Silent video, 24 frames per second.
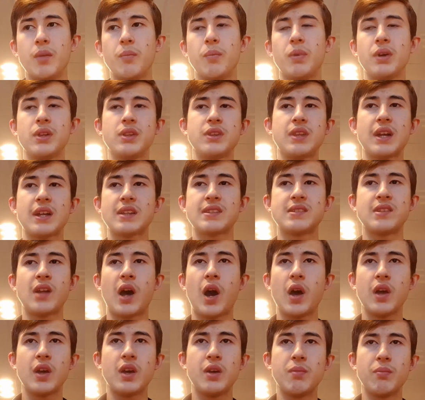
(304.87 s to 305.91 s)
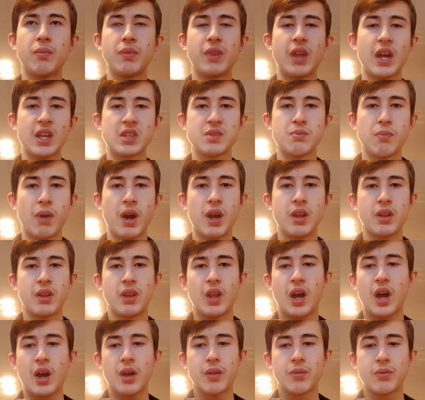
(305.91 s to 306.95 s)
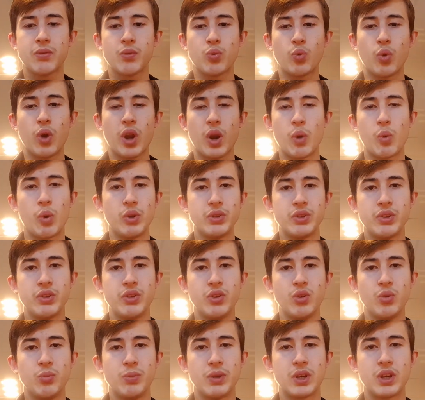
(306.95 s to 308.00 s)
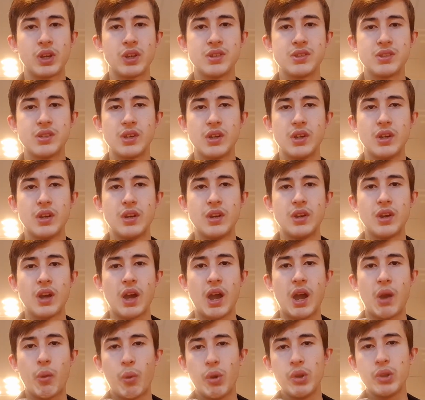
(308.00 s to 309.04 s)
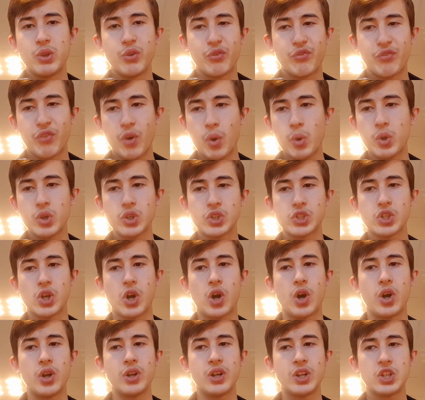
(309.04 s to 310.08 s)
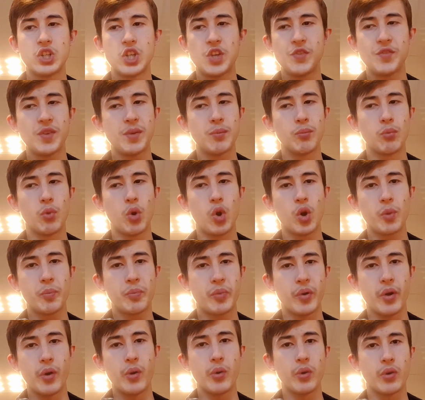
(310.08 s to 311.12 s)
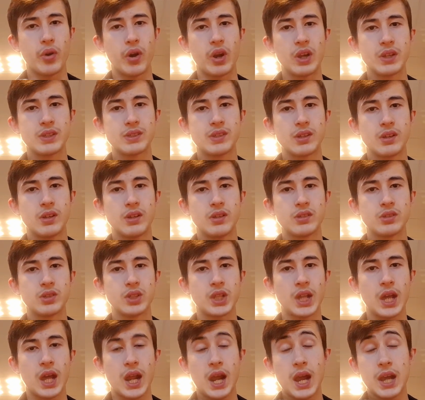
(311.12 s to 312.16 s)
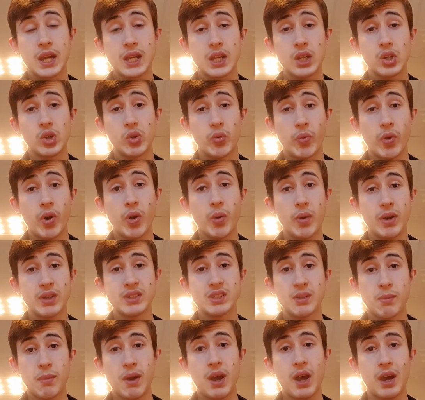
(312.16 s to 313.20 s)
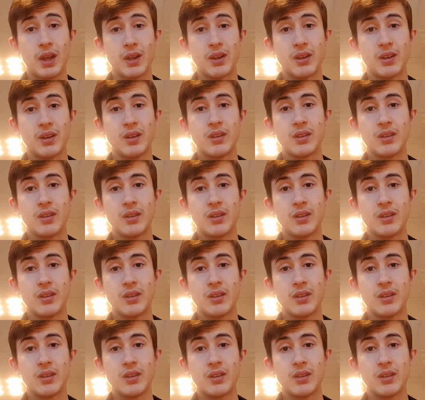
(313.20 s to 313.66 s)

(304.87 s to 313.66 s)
But not what I want to do, because I want to focus on achieving more progress so that I can grow as a man,